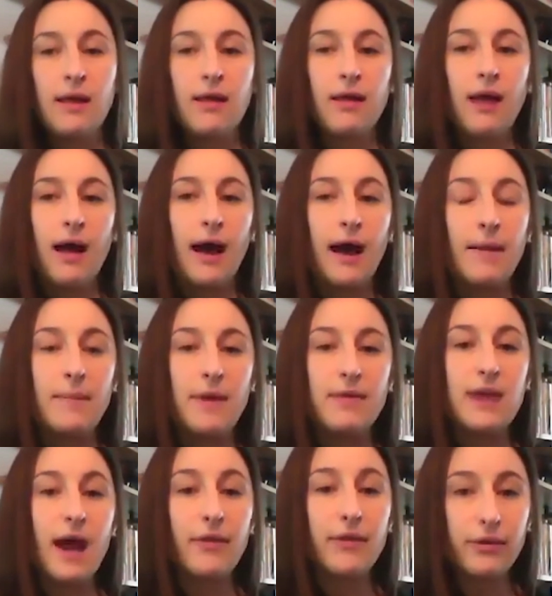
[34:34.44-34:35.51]
The
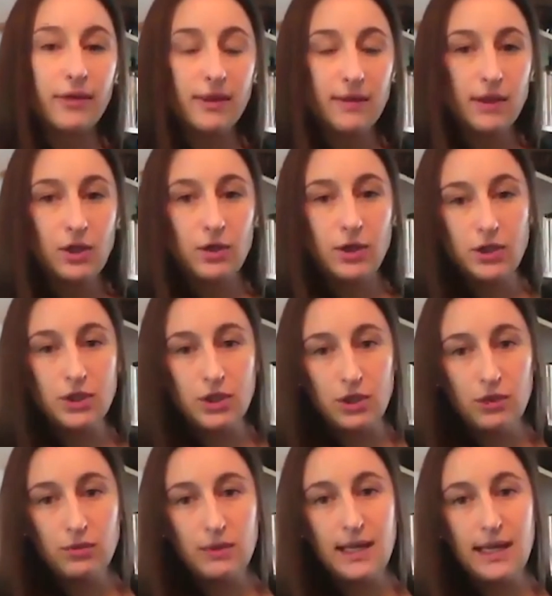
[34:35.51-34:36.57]
other thing that you can
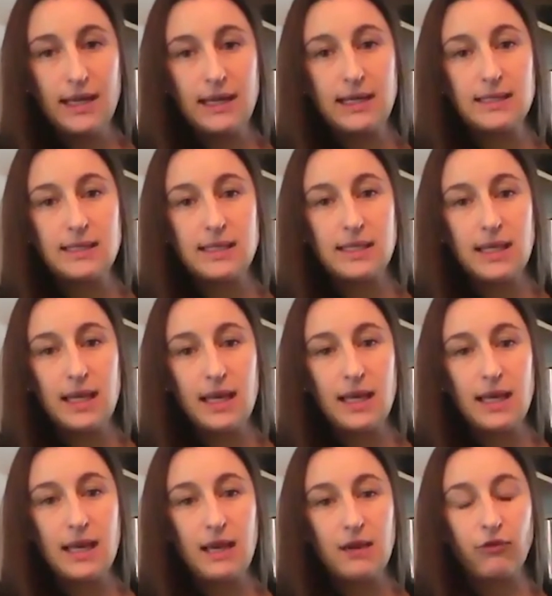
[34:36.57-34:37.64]
do is,
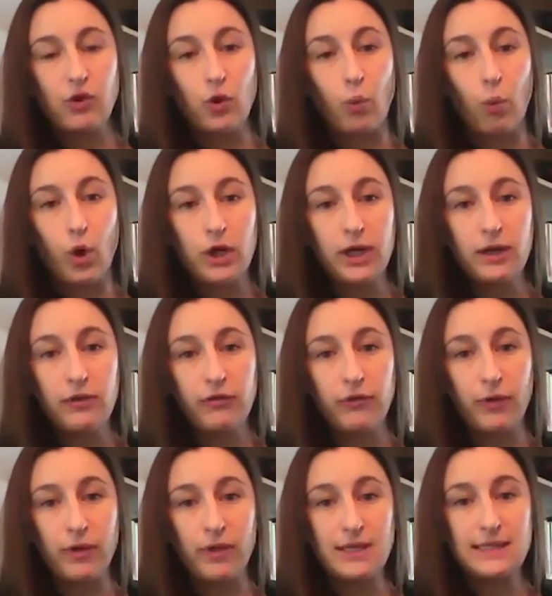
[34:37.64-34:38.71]
if you're working
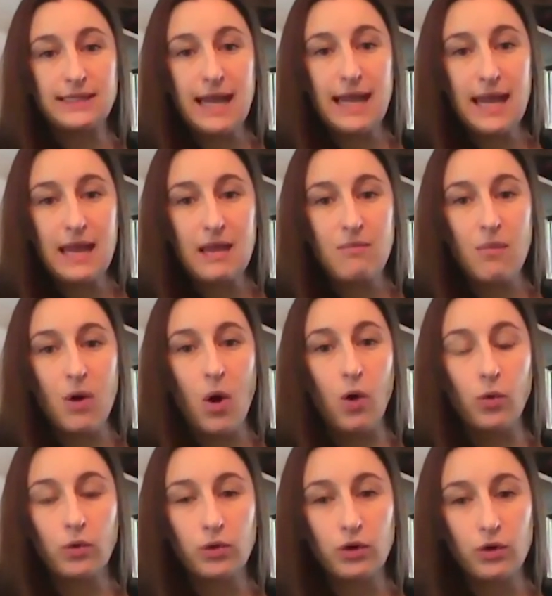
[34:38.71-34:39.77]
for the same
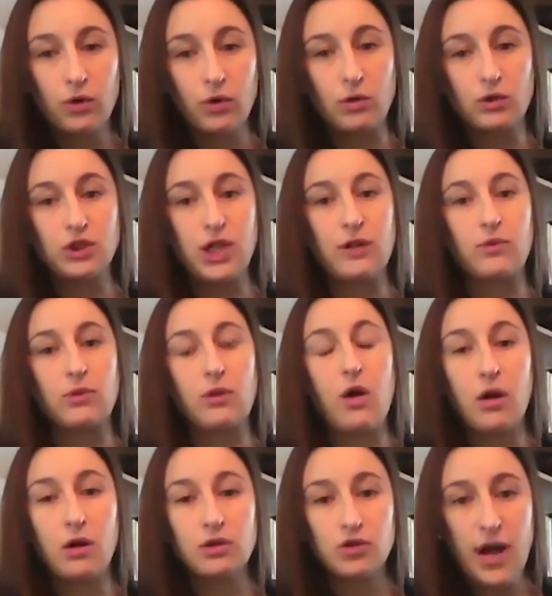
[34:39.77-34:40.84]
owner or general
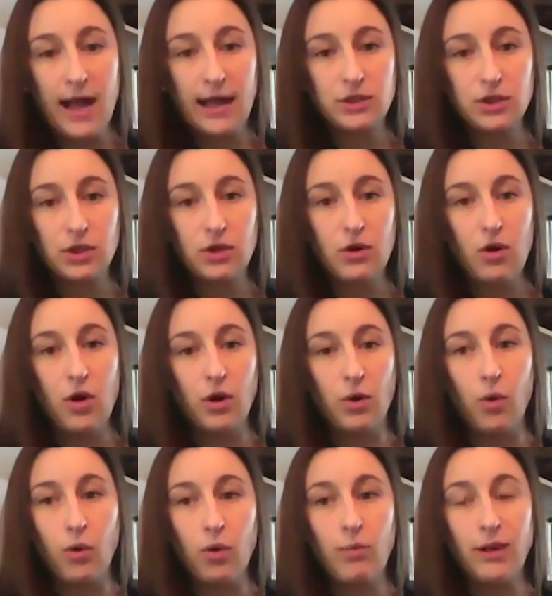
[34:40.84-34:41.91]
contractor on a
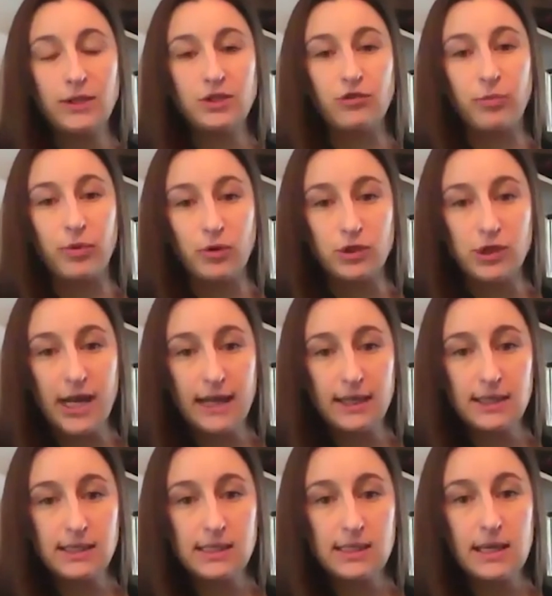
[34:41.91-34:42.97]
whole bunch of
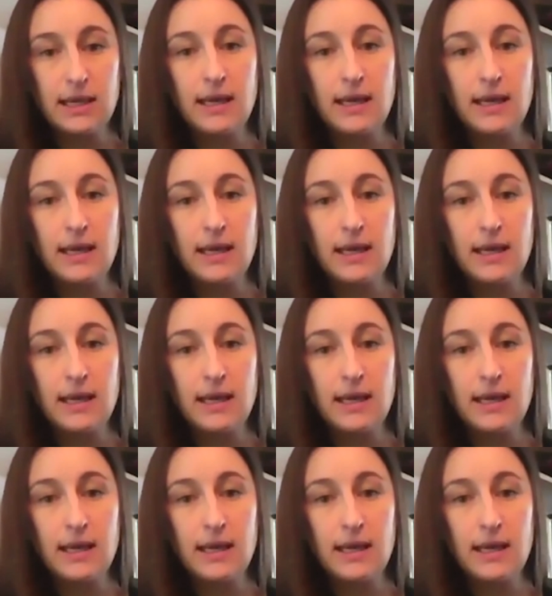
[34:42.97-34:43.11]
projects,